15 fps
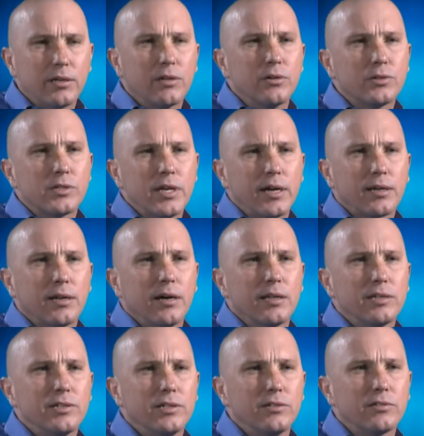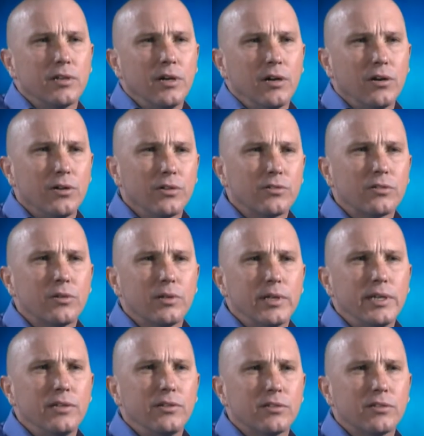those technologies also lead